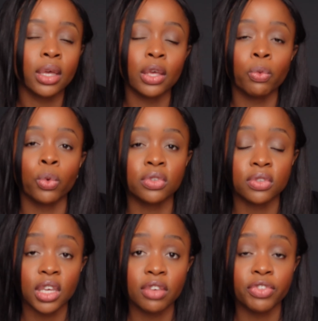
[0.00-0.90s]
It will
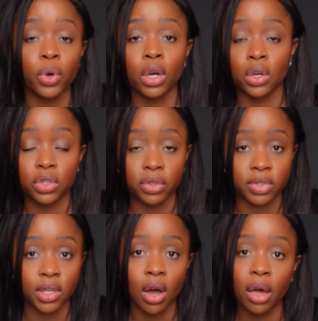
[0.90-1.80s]
save you a lot of
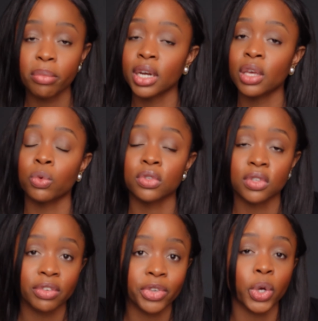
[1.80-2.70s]
time and it will
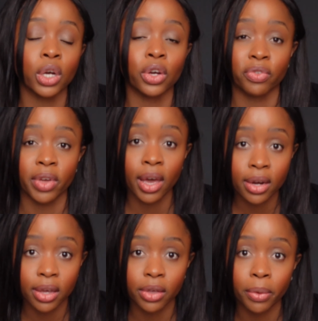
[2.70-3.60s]
save you a lot of
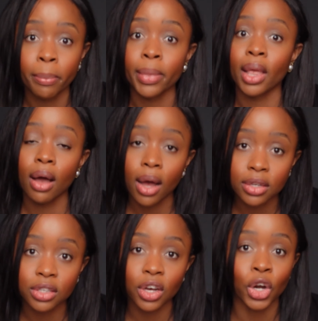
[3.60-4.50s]
headache
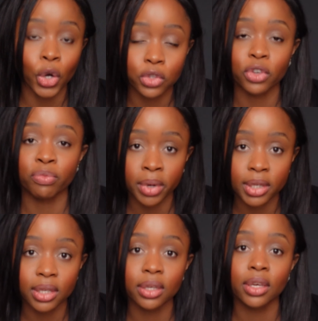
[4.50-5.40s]
and a lot of
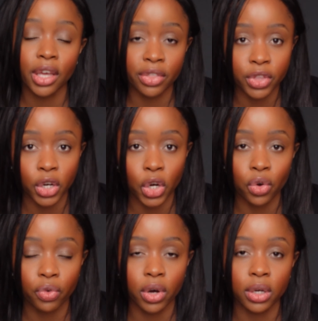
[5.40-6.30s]
money in the
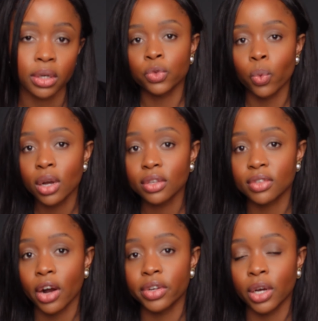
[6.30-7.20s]
long run. As well as
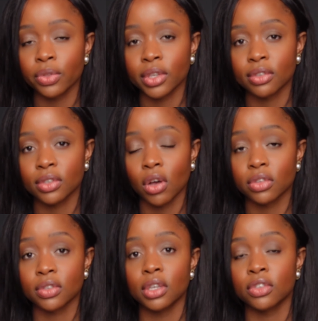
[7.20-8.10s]
carrying out these
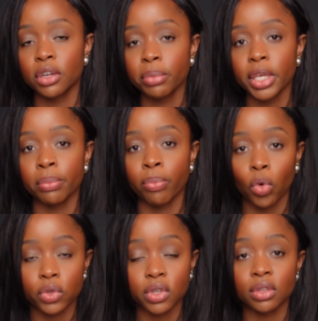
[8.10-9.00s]
tasks, it's going to be
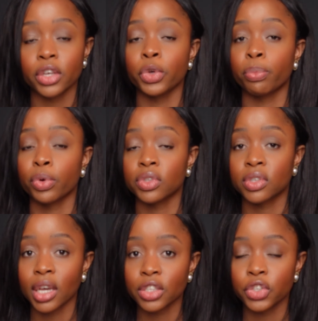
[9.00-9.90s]
important that you
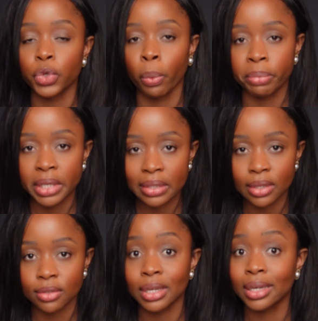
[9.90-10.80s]
protect your
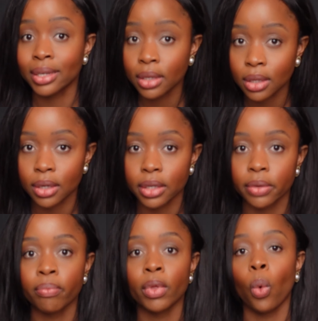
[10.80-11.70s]
business
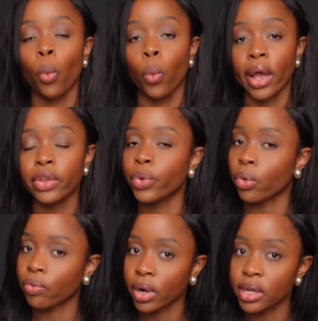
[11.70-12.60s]
legally when
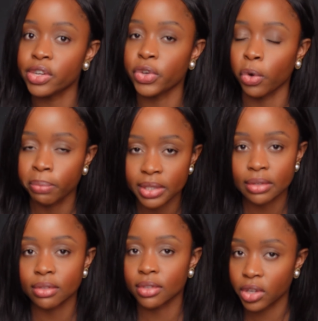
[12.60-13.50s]
you're running your
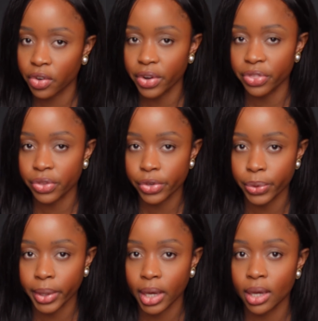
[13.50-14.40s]
business here in
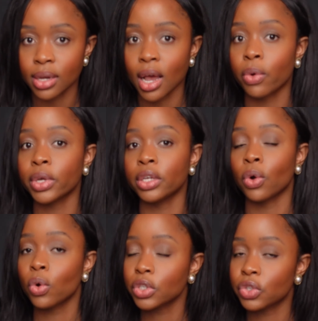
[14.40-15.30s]
the UK. Now, in
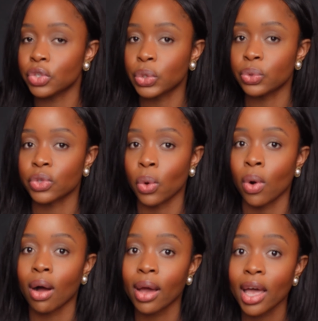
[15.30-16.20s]
order to do so,
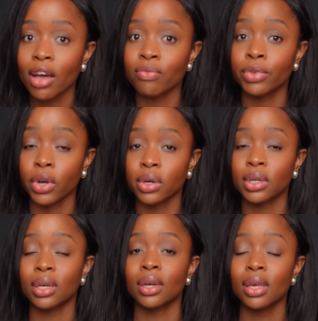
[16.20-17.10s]
I have
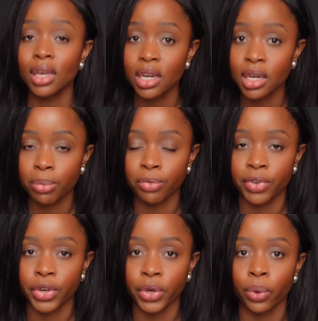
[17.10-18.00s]
done an in-depth
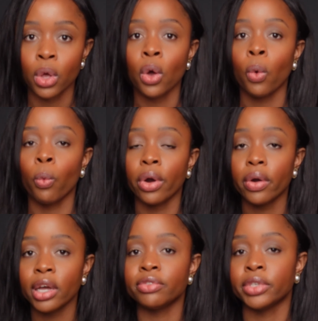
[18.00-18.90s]
video
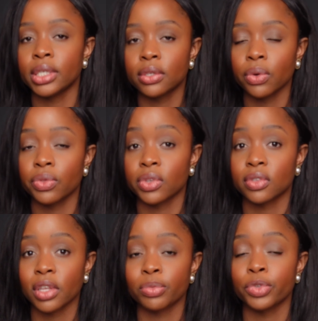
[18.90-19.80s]
where I detail the
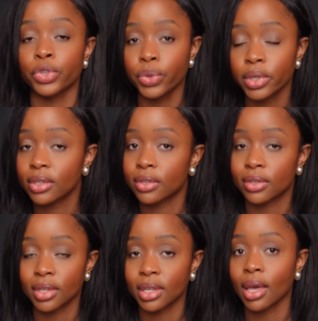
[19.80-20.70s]
steps you need to
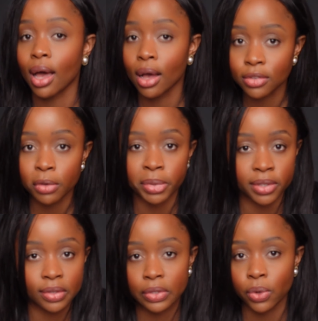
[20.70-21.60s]
take as a
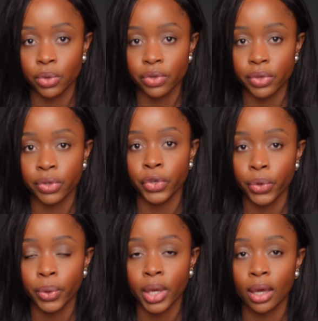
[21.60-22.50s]
business owner in
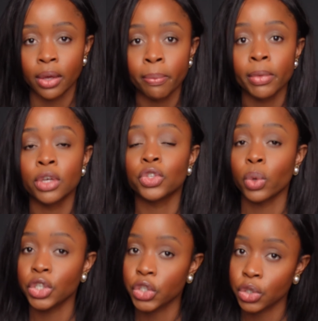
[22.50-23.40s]
the UK to
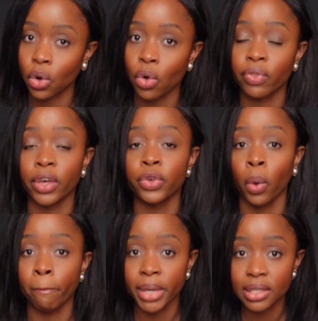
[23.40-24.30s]
ensure that
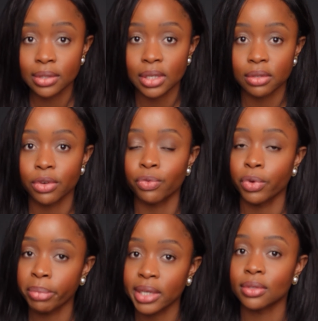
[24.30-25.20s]
your business
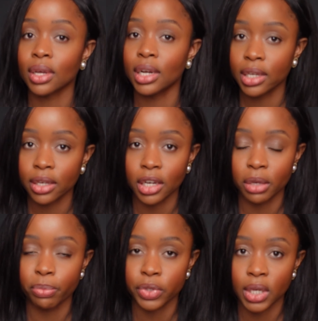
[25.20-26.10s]
remains legally
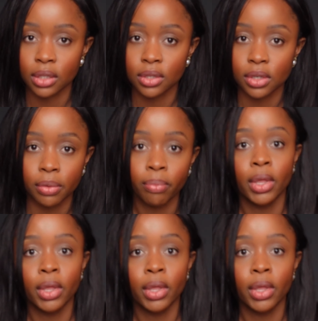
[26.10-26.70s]
protected.